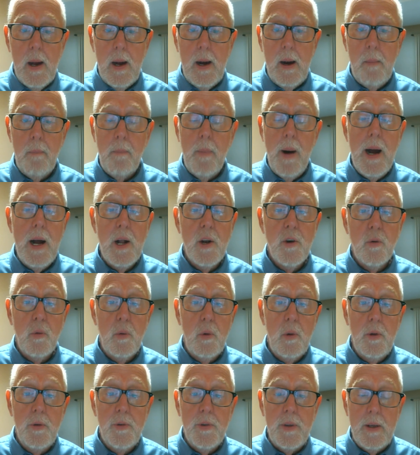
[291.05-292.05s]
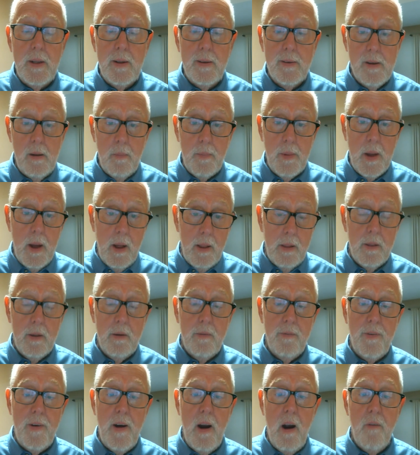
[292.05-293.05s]
modules in something other
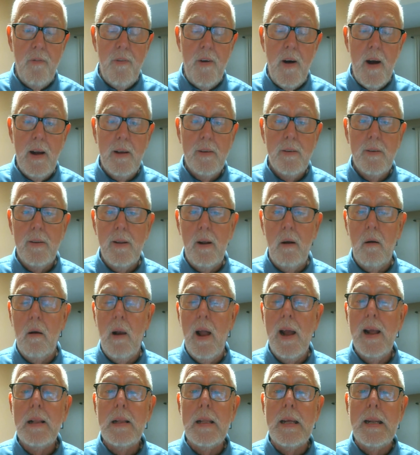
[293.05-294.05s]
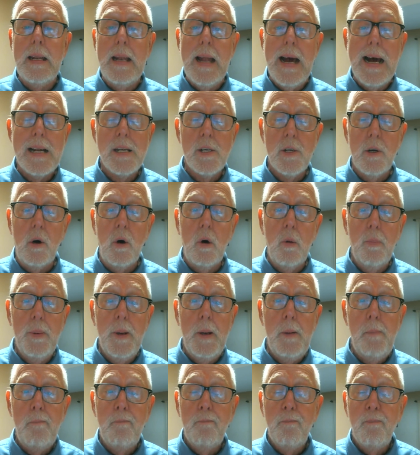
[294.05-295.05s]
than Firefox, they're likely not to open.